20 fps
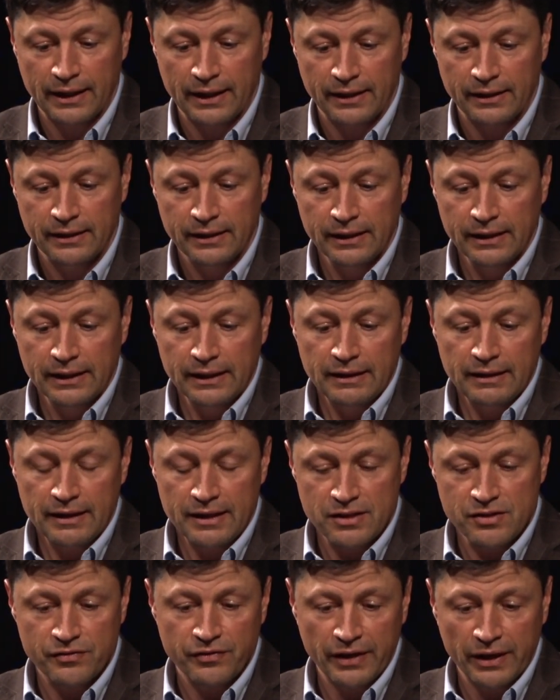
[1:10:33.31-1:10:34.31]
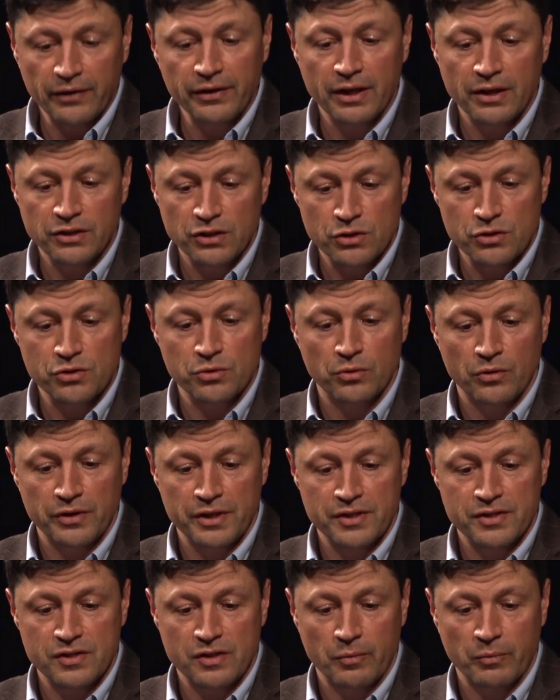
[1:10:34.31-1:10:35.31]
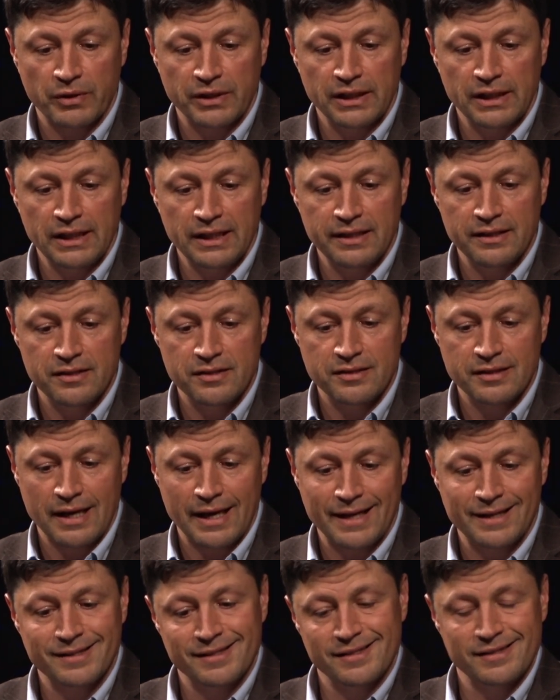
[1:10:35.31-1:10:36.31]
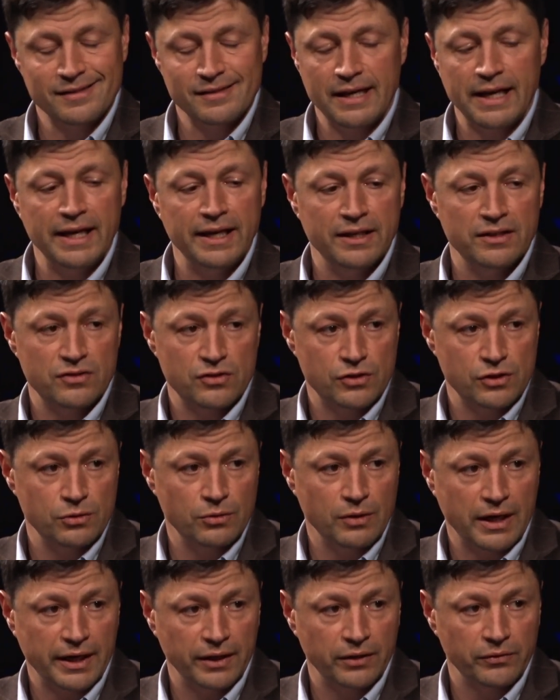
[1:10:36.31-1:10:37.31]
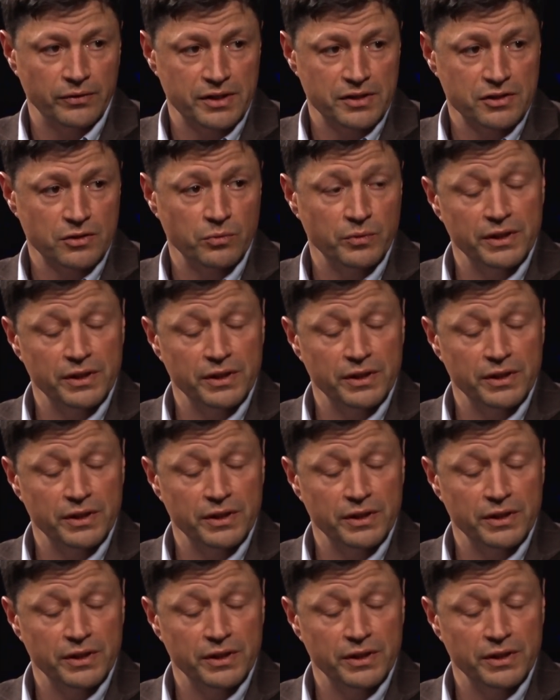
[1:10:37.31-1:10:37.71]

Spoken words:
And it's very unusual that someone is and stays too high a risk.